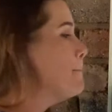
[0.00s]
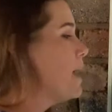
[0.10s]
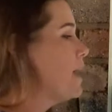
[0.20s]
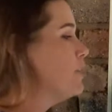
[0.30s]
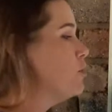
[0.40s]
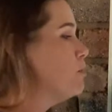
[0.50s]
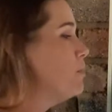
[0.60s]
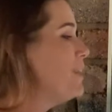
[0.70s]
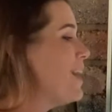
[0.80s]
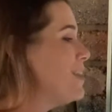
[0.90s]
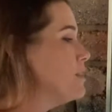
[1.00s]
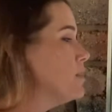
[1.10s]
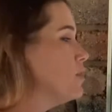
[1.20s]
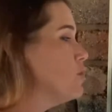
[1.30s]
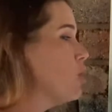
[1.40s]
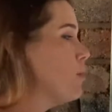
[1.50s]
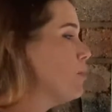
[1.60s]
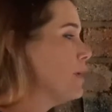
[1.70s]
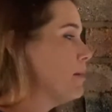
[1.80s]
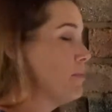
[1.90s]
And you plus the top
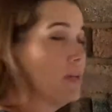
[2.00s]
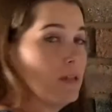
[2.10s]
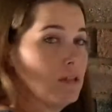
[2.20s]
number.